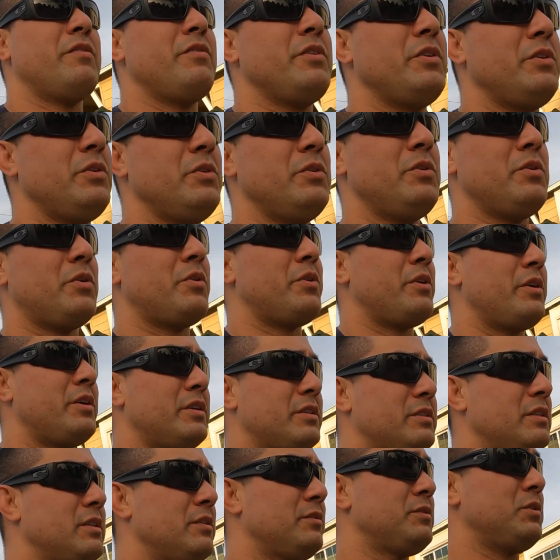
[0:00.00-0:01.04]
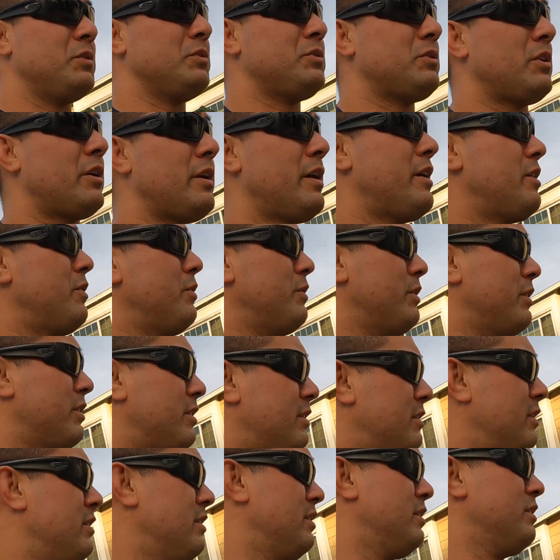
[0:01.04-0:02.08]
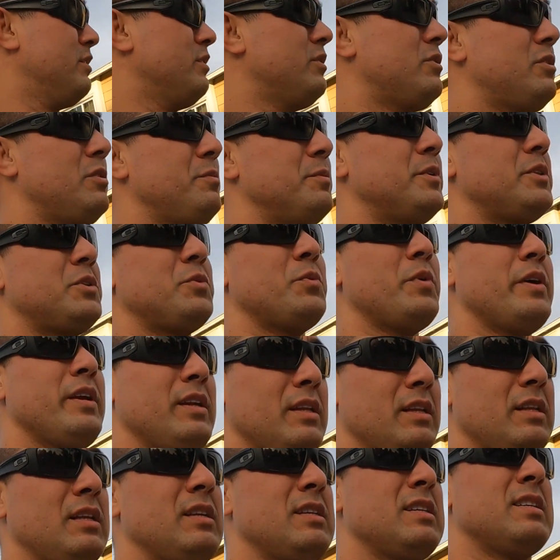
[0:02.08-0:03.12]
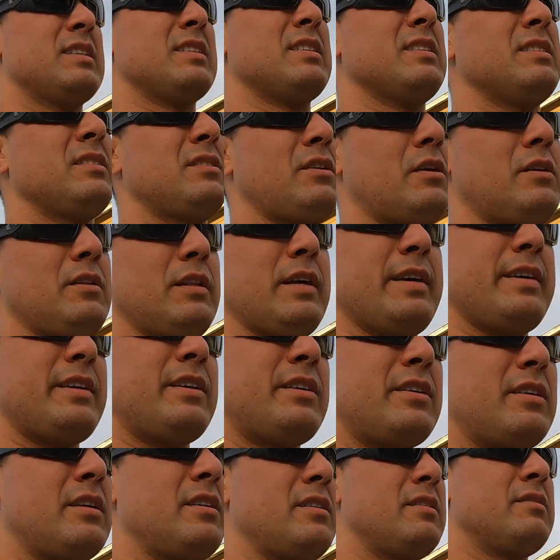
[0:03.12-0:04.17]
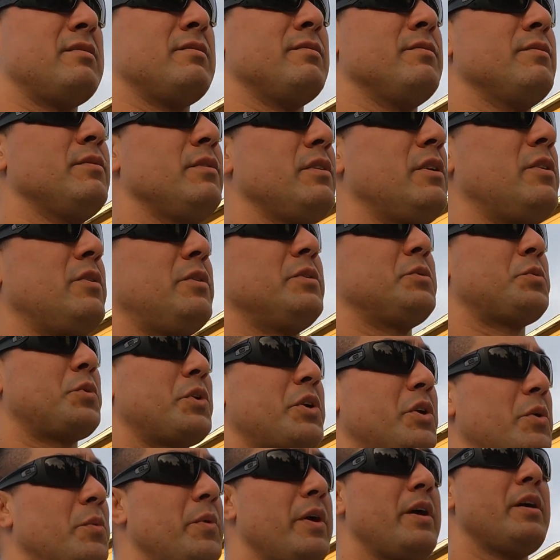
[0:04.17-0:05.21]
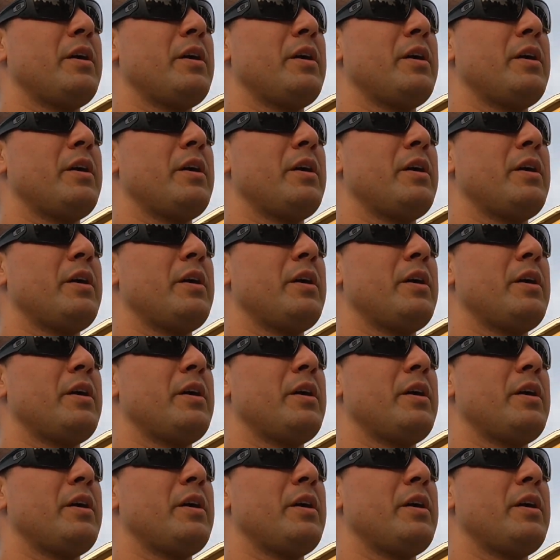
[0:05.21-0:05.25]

you do, don't hurt yourself. Don't start out with too much weight. Start lighter. You can always work your way